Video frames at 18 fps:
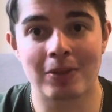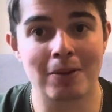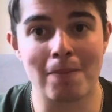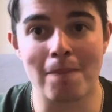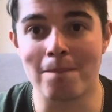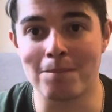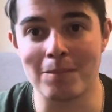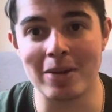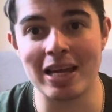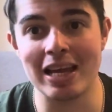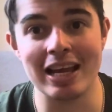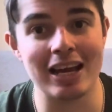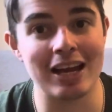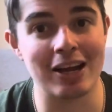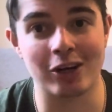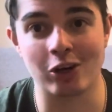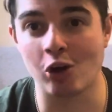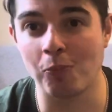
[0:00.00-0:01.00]

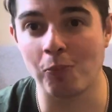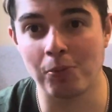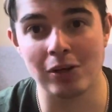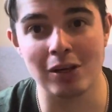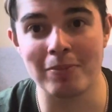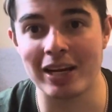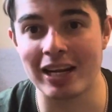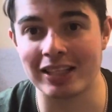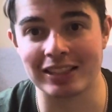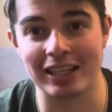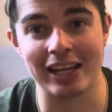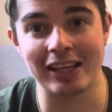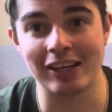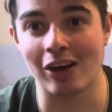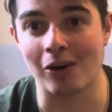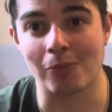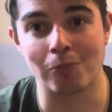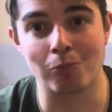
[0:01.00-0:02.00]
Mere couple of minutes
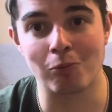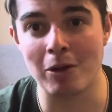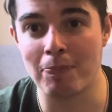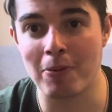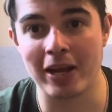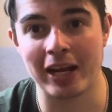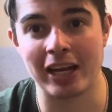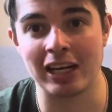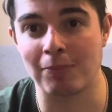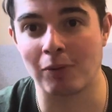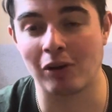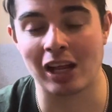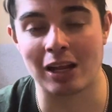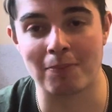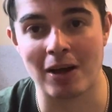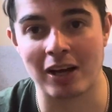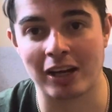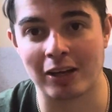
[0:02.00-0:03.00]
later, we're picking a ball
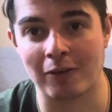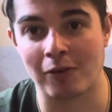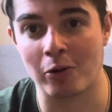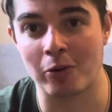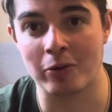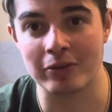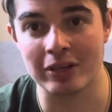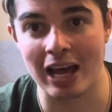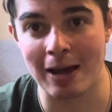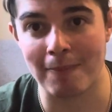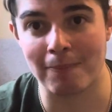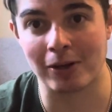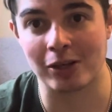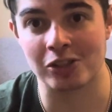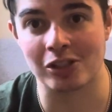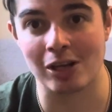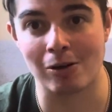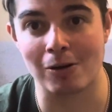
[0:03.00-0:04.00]
out the back of our own net
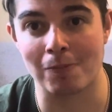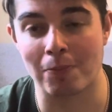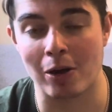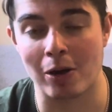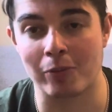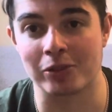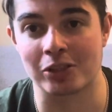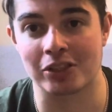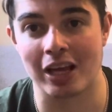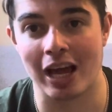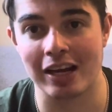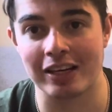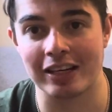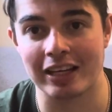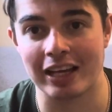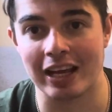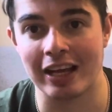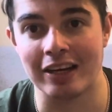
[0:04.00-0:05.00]
because Jared Bowen's just
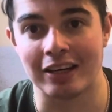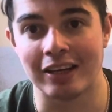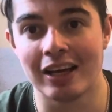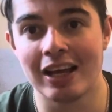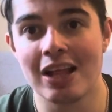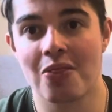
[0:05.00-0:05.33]
headed it in.